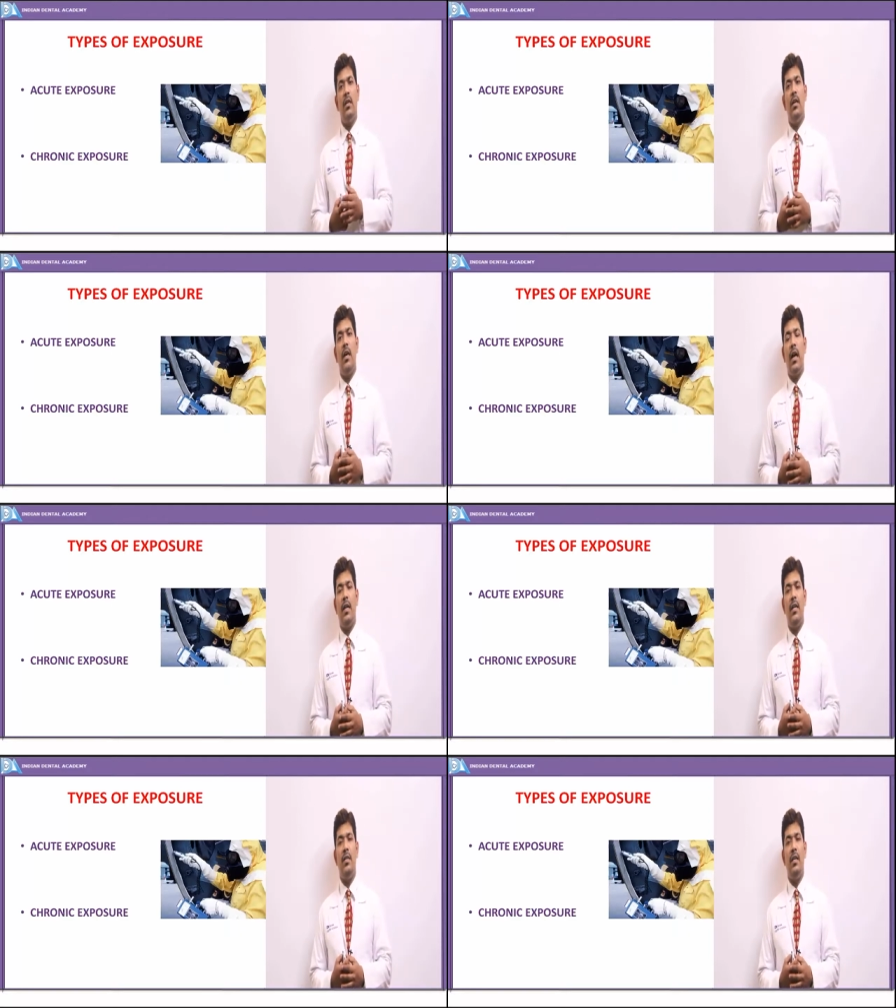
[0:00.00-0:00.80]
uh,
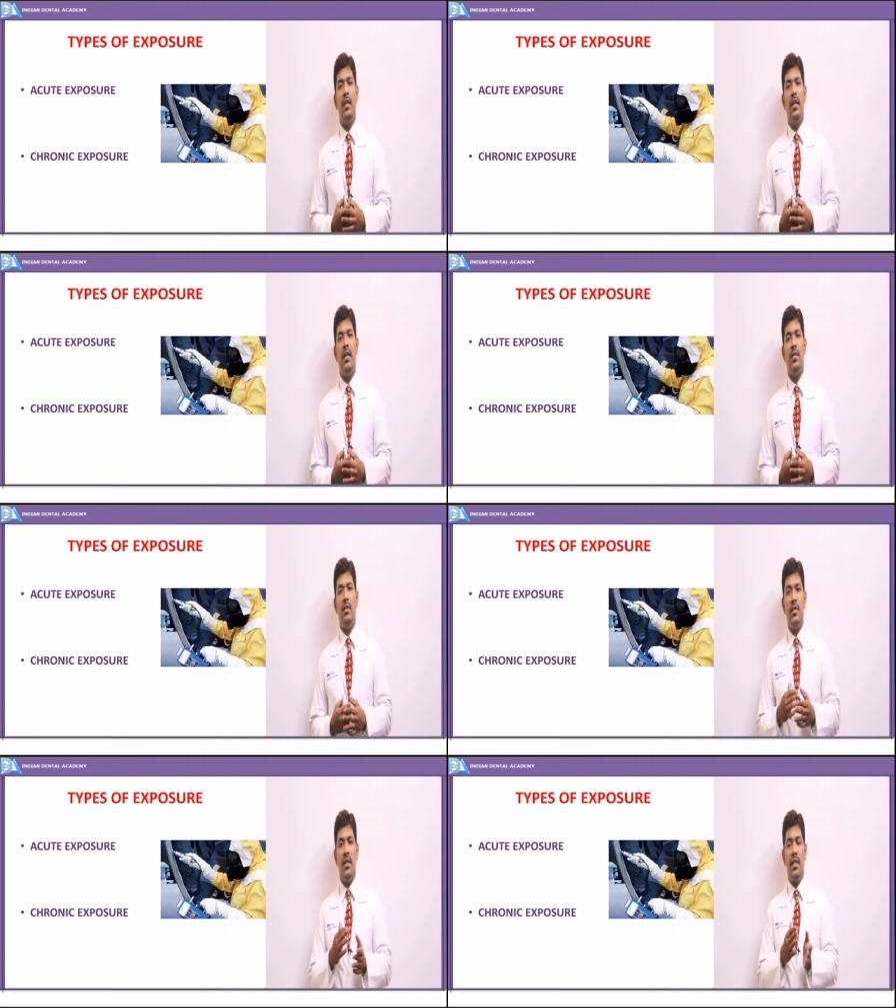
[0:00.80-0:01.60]
ionizing
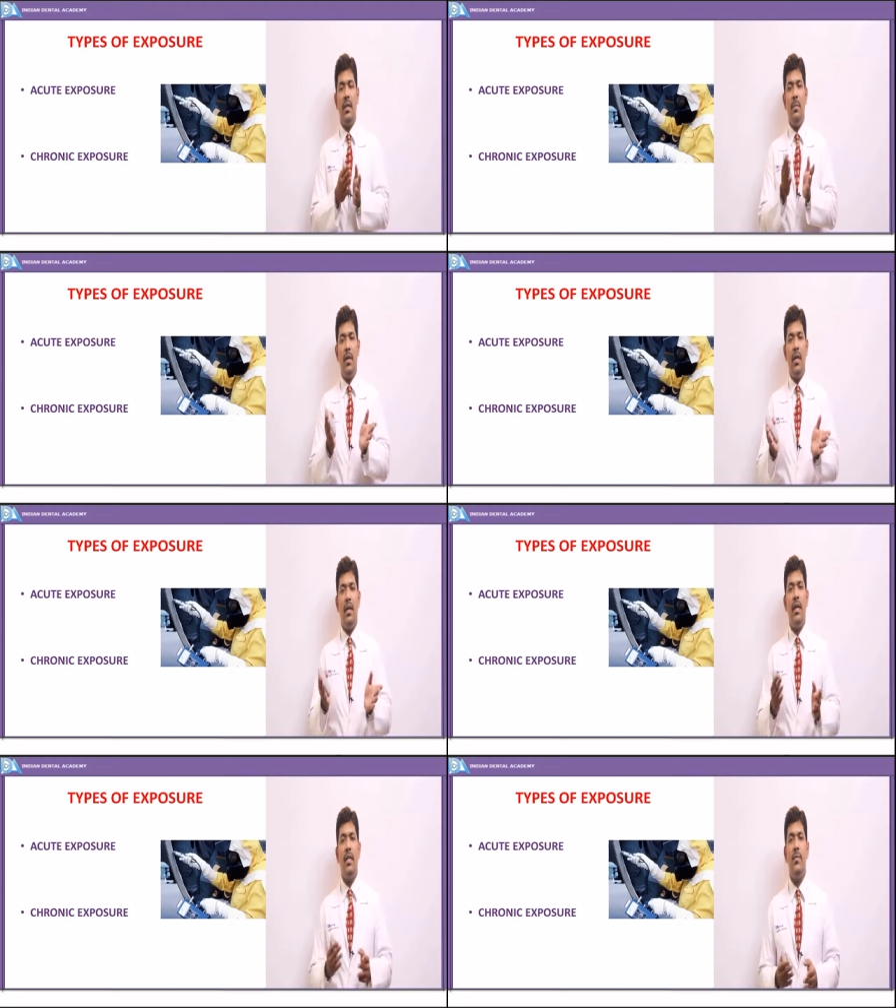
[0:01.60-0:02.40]
radiations it can be uh,
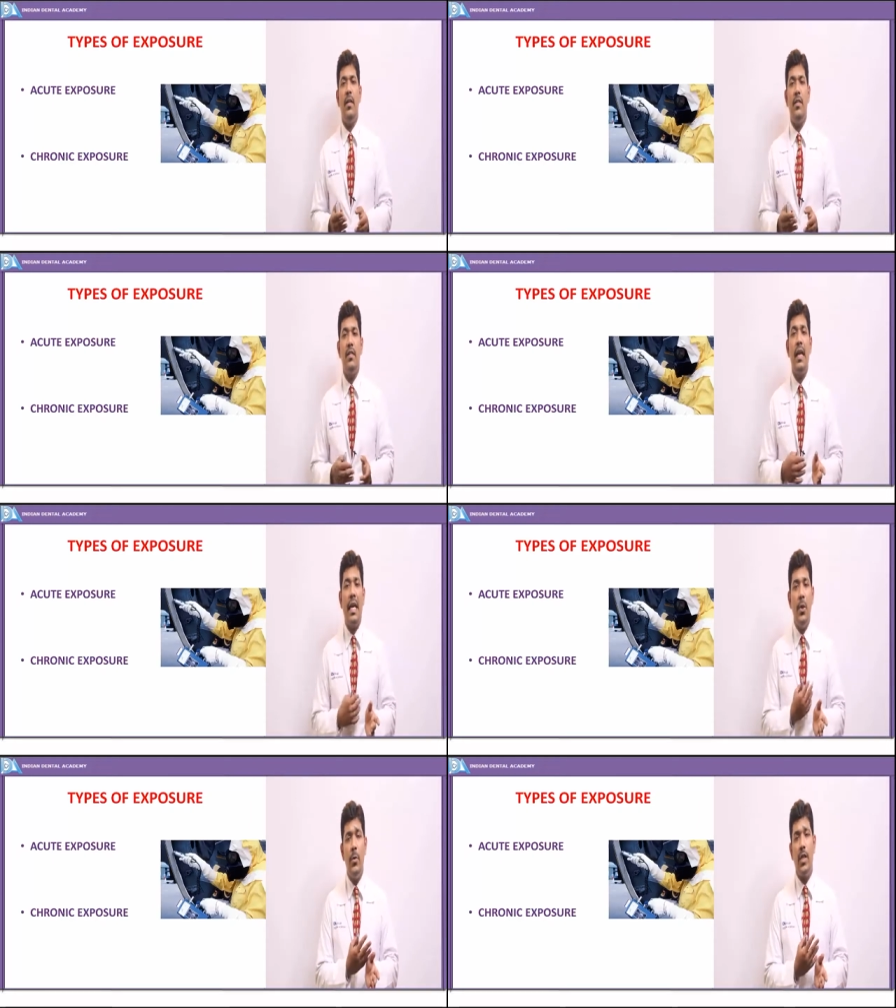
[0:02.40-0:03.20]
classified as
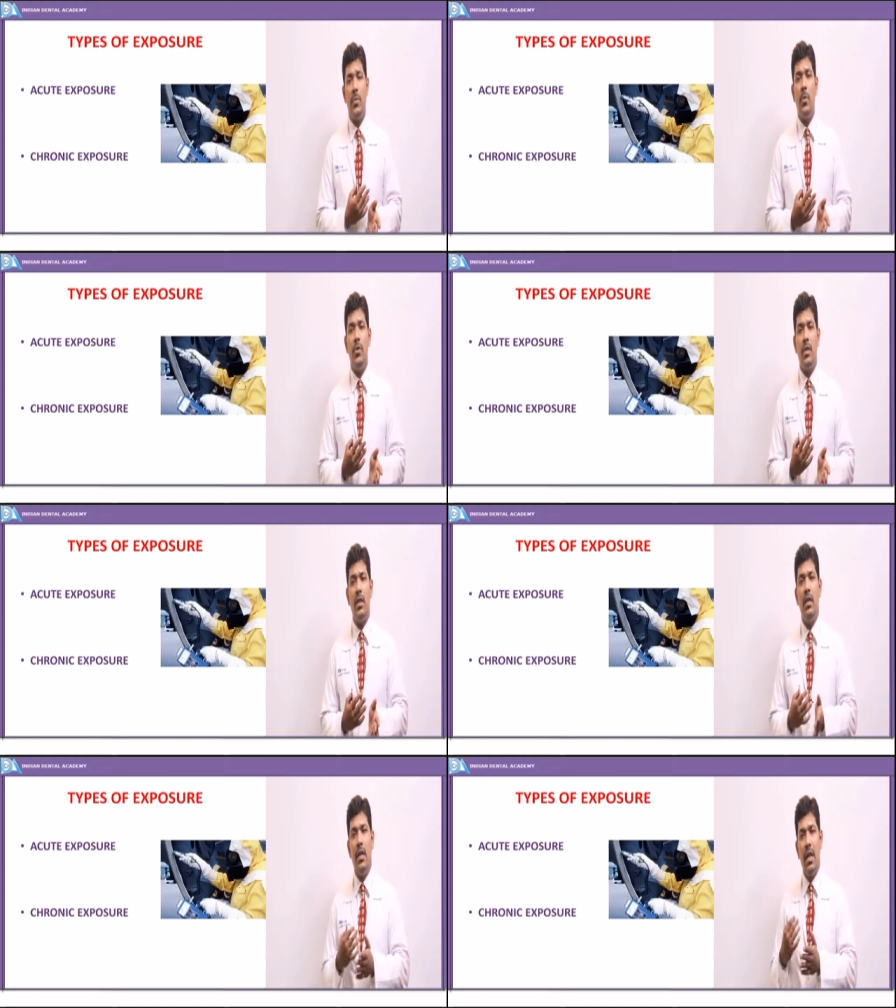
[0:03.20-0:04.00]
acute
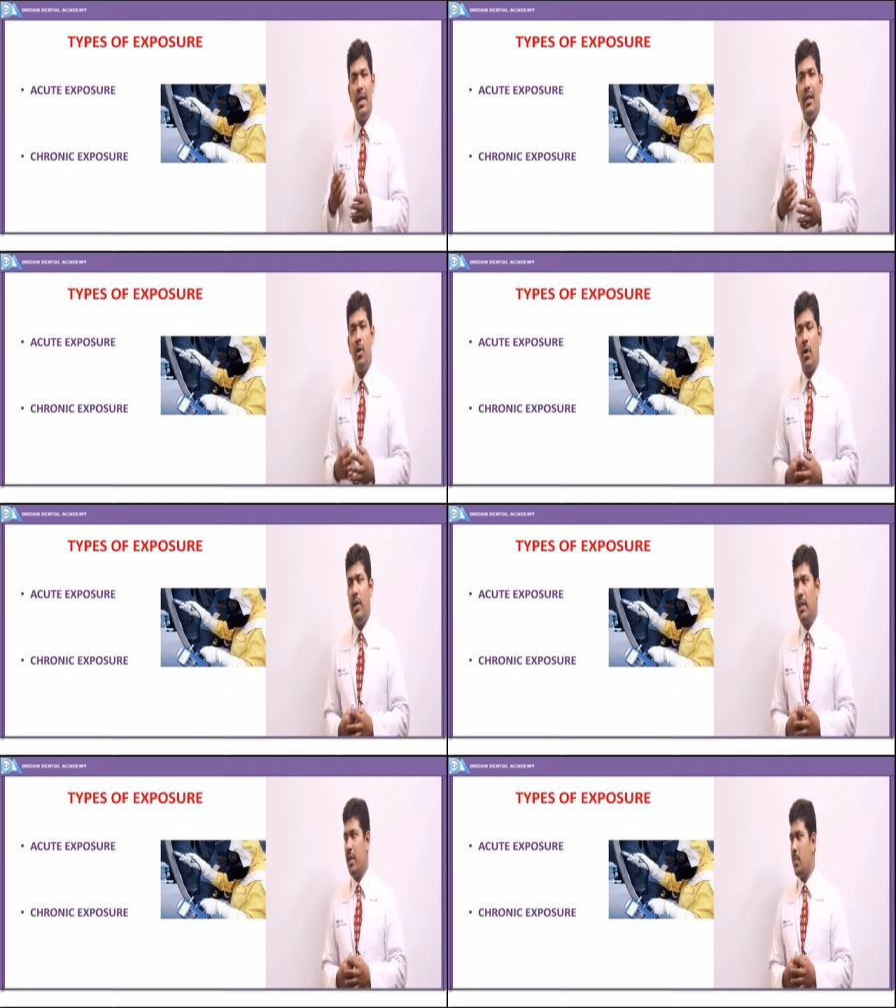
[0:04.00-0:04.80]
exposure and
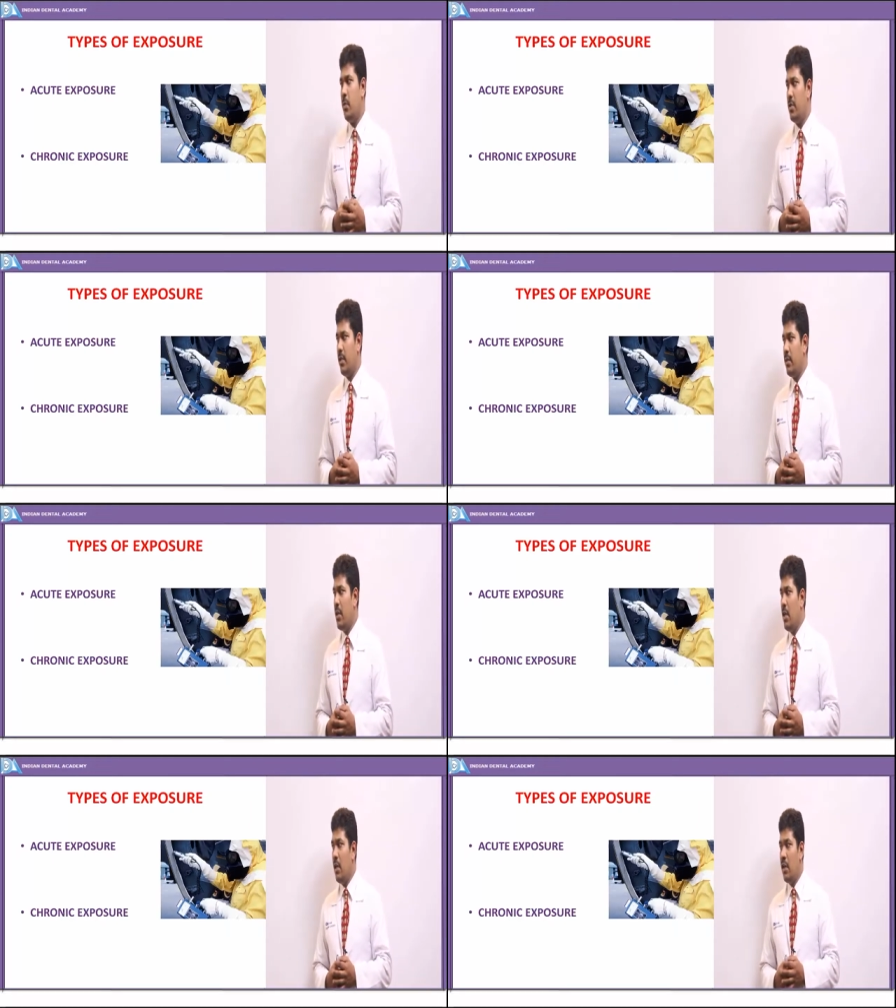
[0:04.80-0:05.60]
chronic exposure
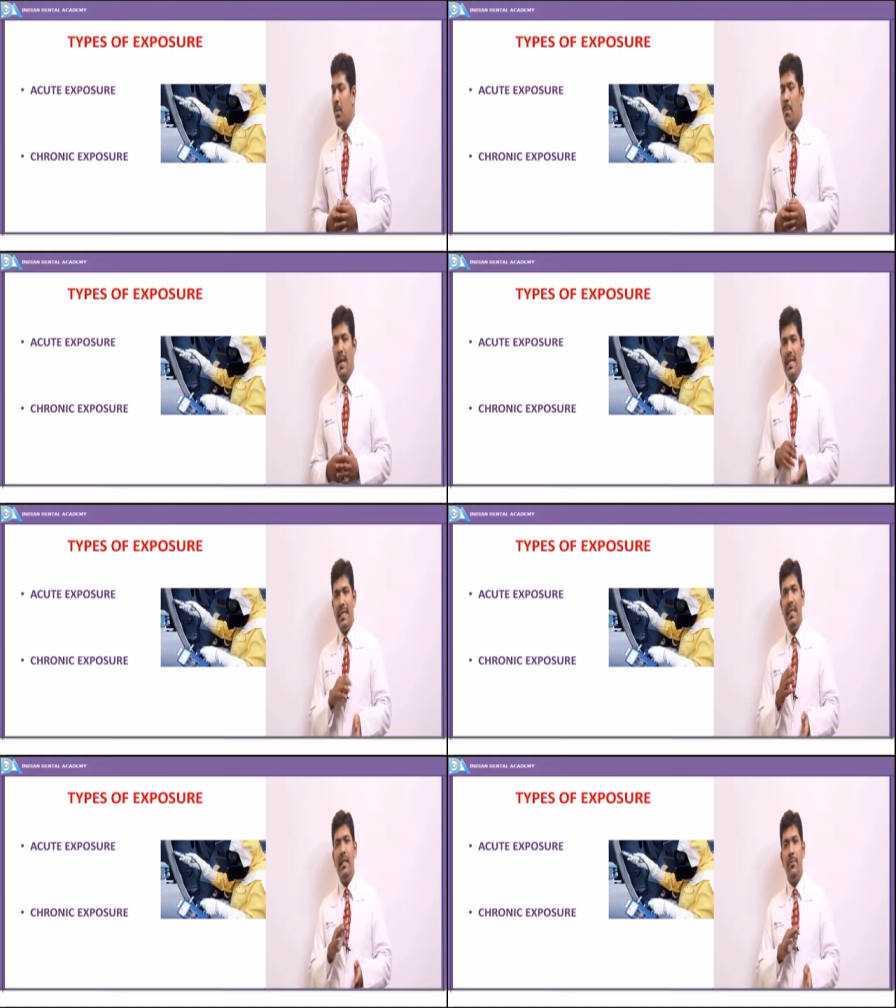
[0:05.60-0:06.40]
the
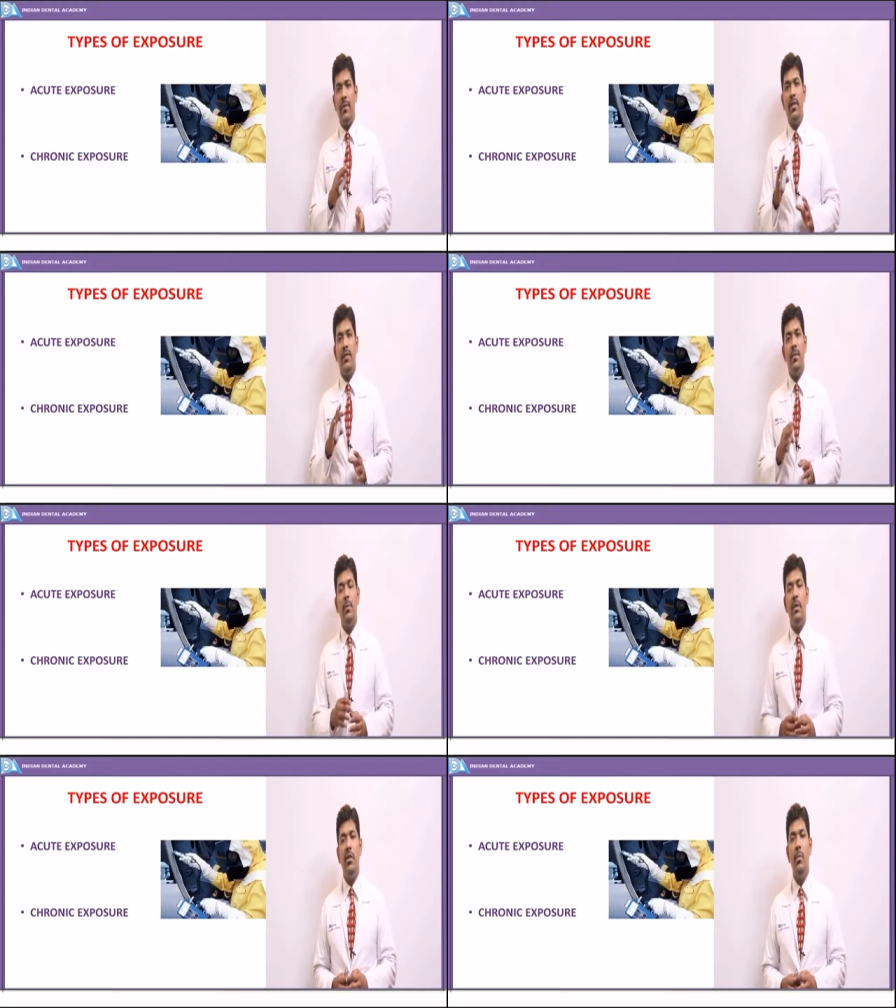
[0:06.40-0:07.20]
basic difference
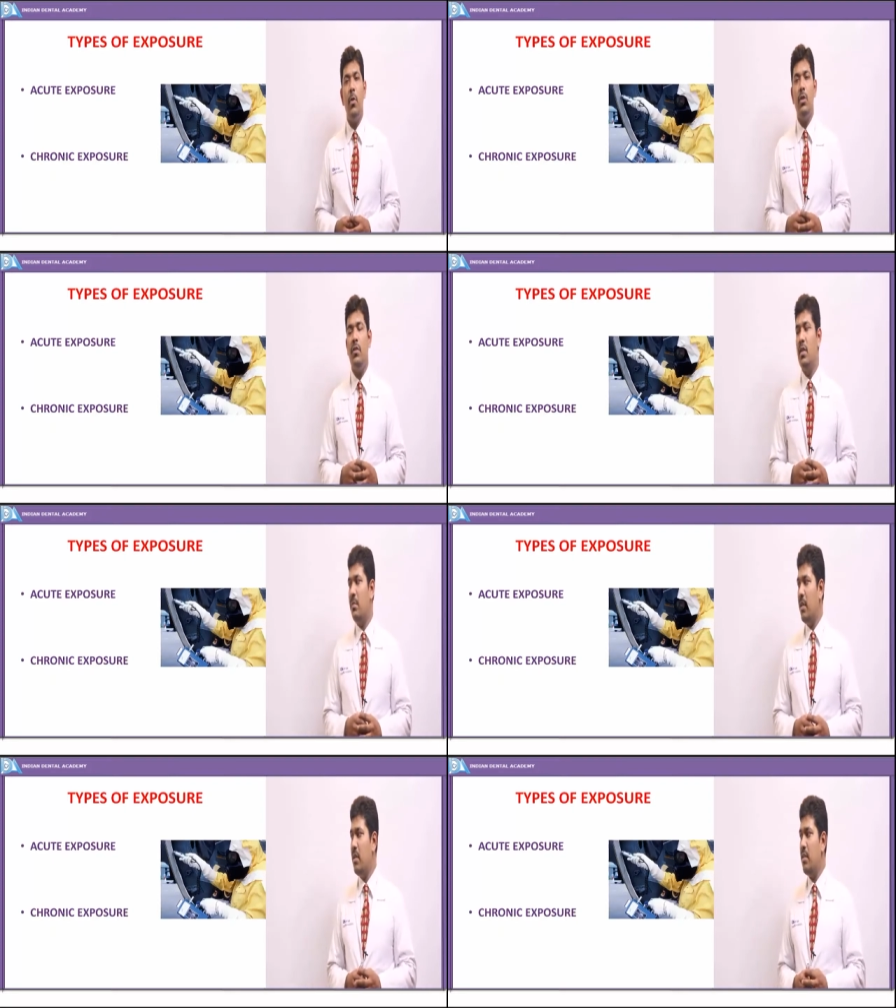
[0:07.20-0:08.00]
between both of
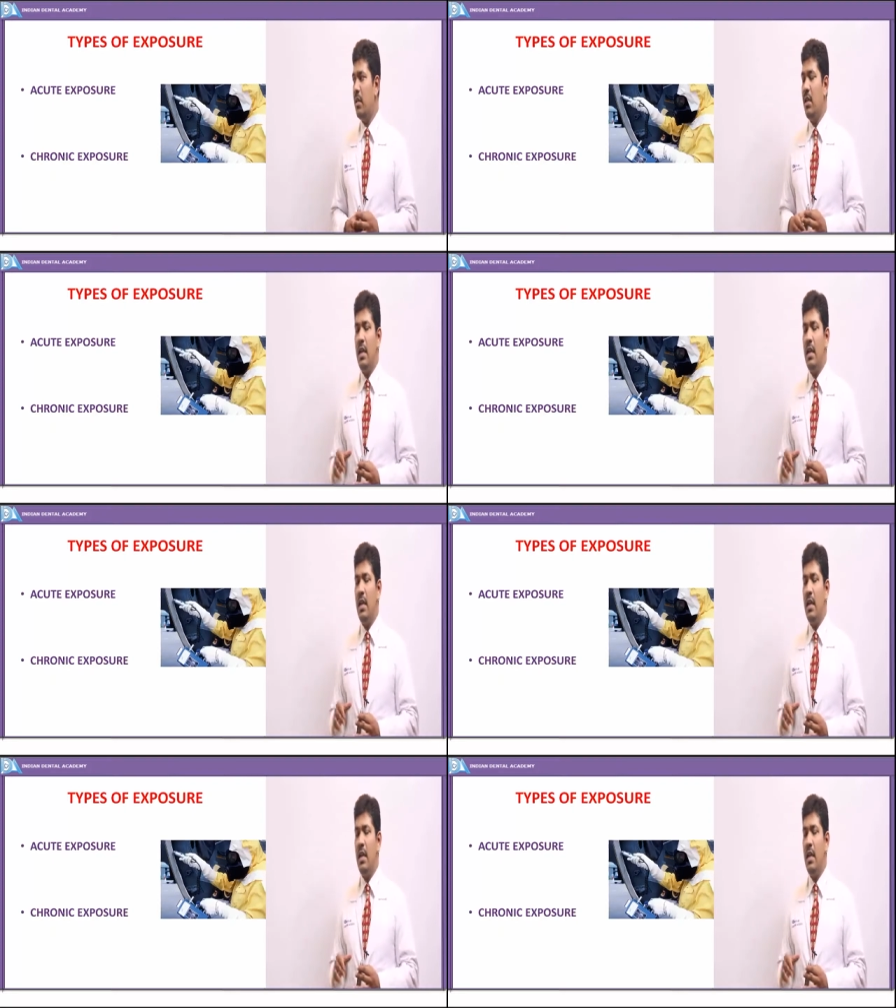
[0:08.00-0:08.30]
them is